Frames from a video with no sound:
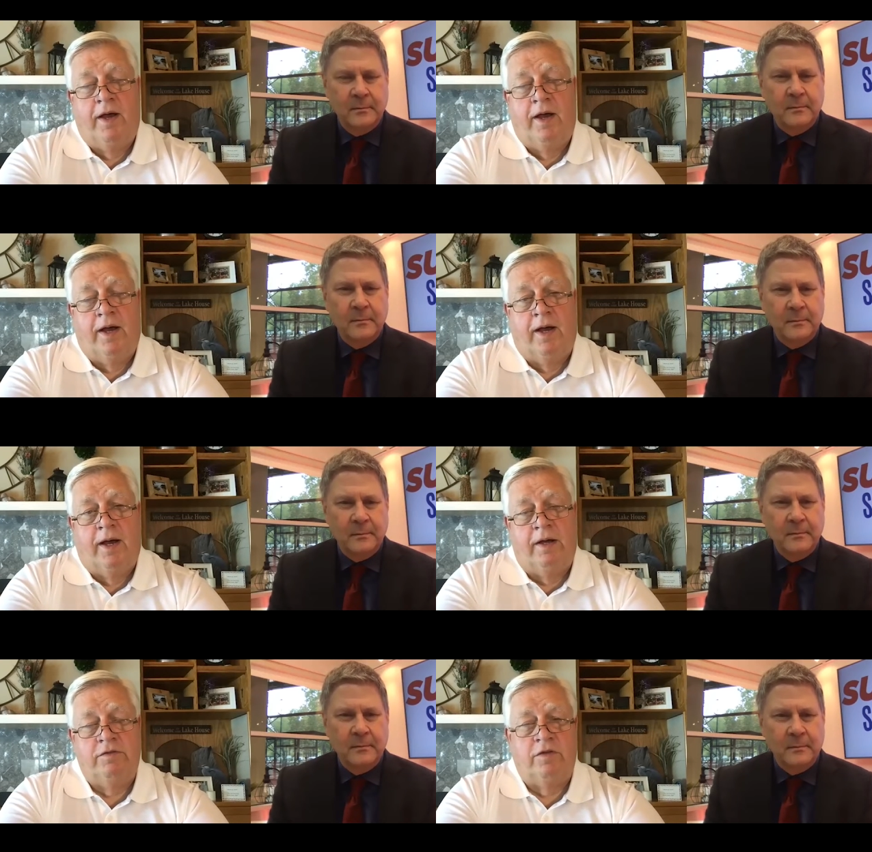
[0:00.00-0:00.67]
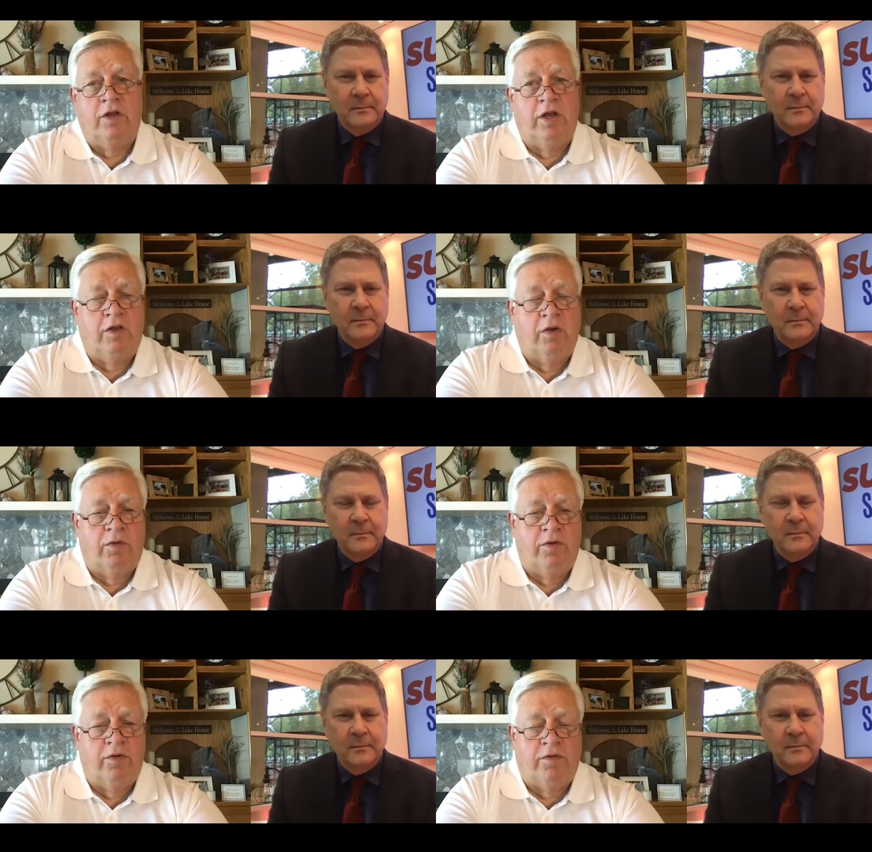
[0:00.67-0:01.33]
Speaker 1: Uh, so there
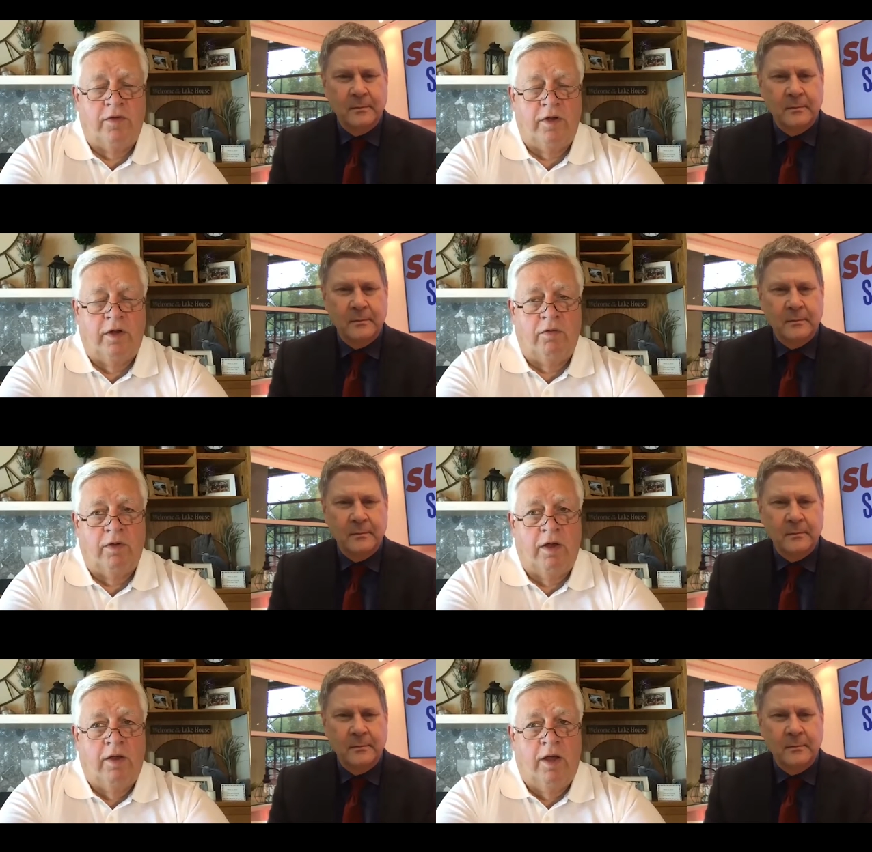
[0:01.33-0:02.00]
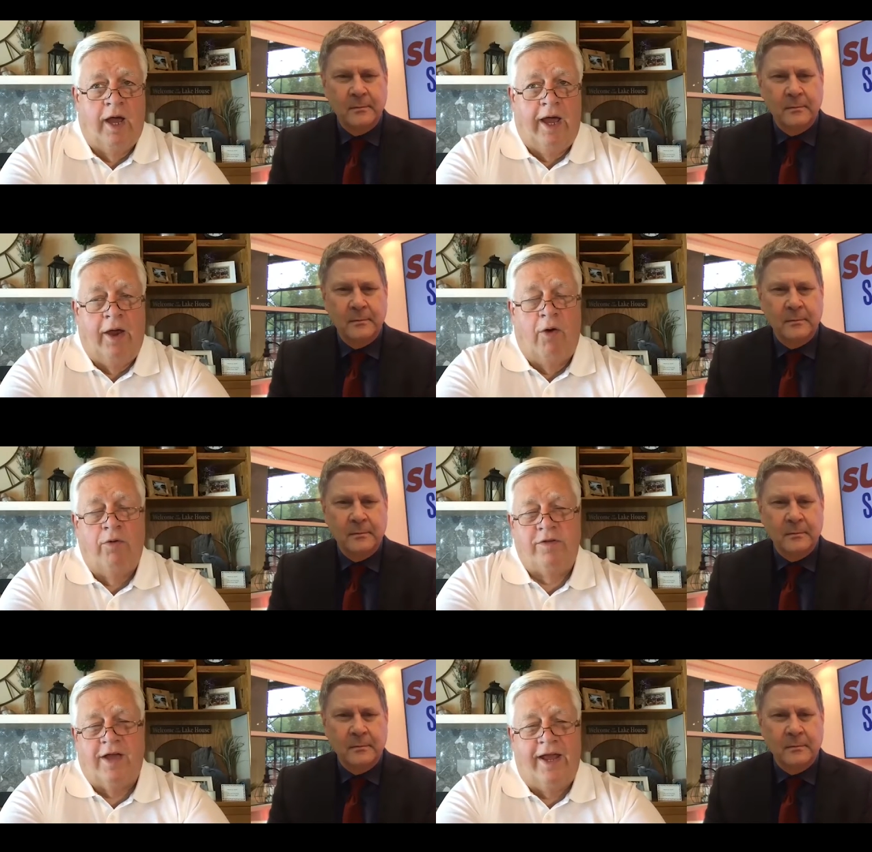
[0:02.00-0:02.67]
was, you know, I
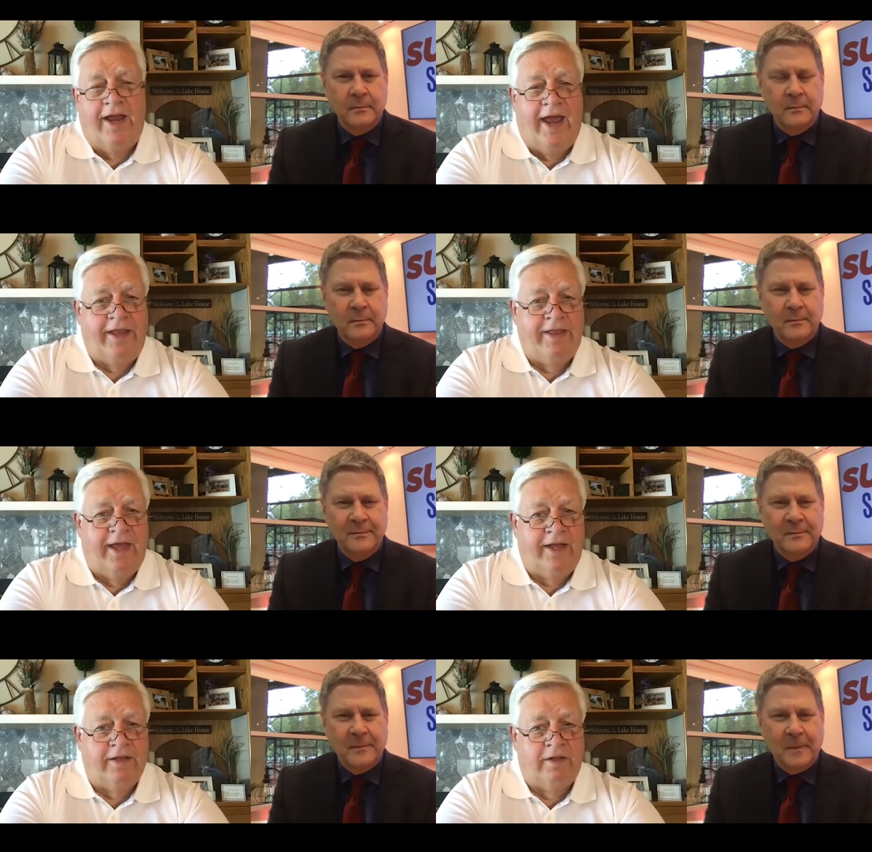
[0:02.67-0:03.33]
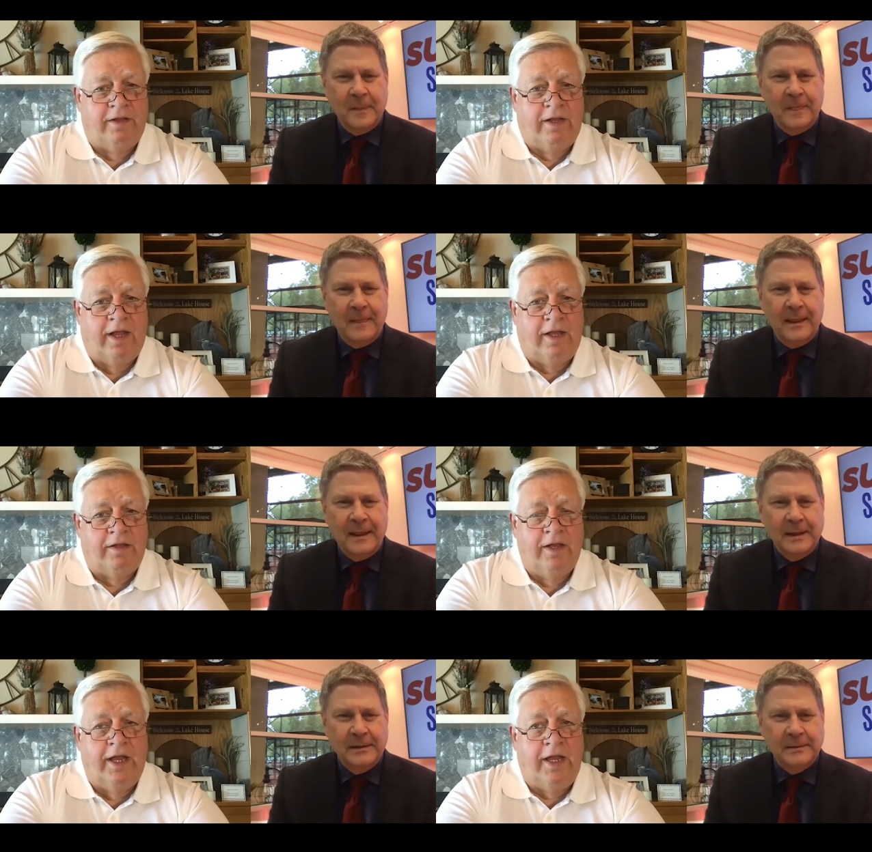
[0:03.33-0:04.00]
always kind of had that that
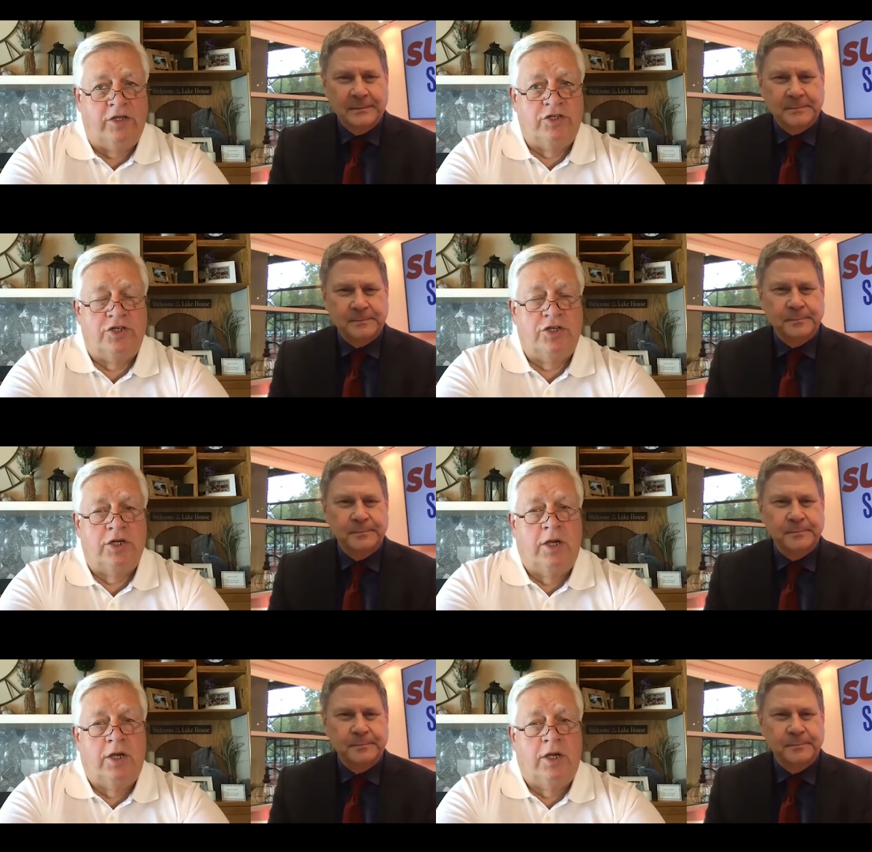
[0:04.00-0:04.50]
niche,